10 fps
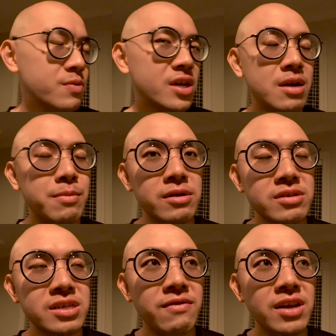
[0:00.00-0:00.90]
Waking up about
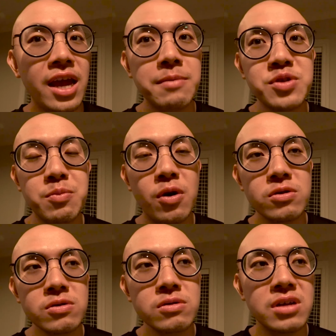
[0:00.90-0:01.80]
7am
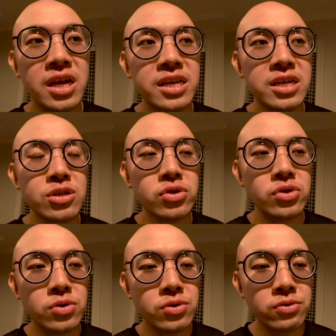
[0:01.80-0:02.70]
tomorrow, heading
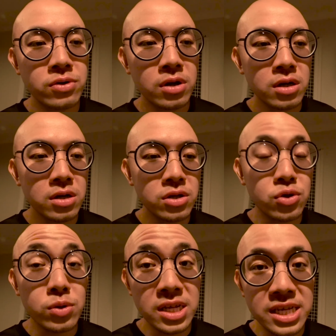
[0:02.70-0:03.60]
to
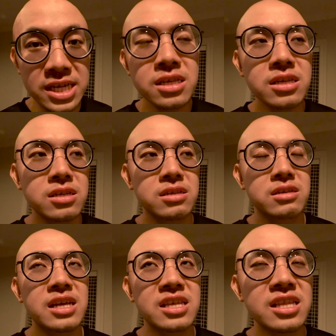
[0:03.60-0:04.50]
Dunedin
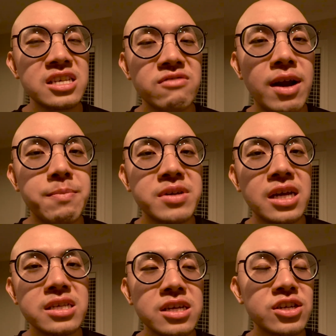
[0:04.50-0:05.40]
think that's the right
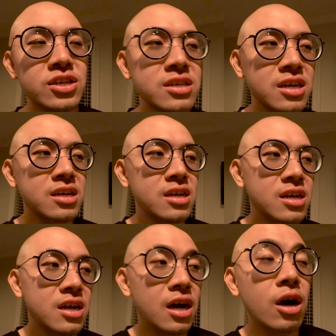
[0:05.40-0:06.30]
pronunciation.
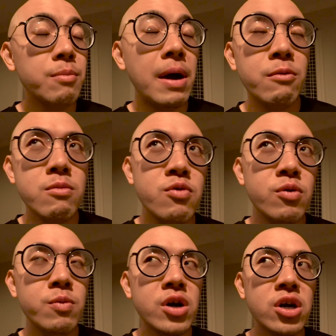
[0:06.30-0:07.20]
Uh, but we
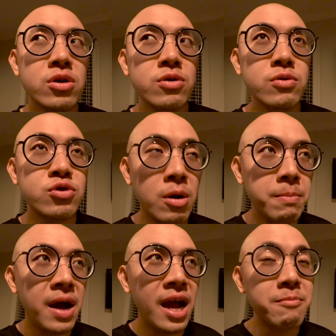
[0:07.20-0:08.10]
will drop
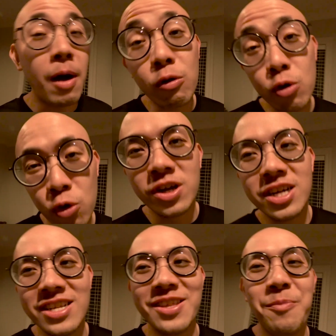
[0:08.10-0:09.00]
by Mount Cook
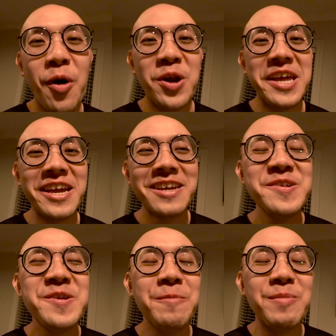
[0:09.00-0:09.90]
in the morning
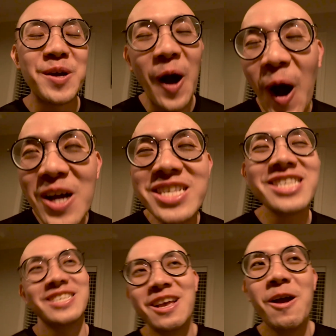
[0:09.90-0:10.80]

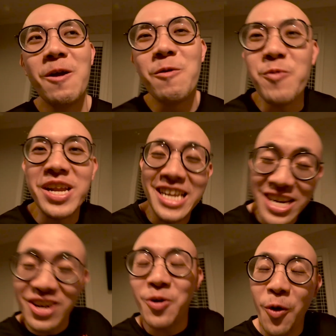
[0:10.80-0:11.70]
because we did
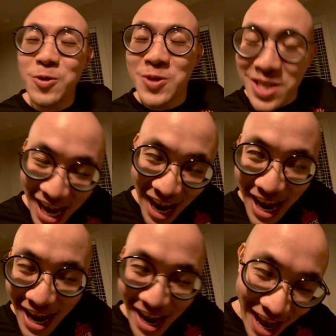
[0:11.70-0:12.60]
not go today
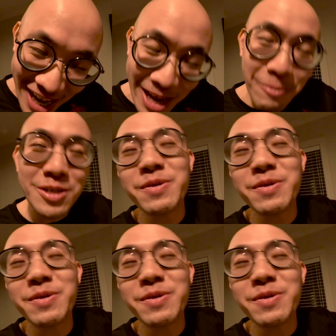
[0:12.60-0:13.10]
and that was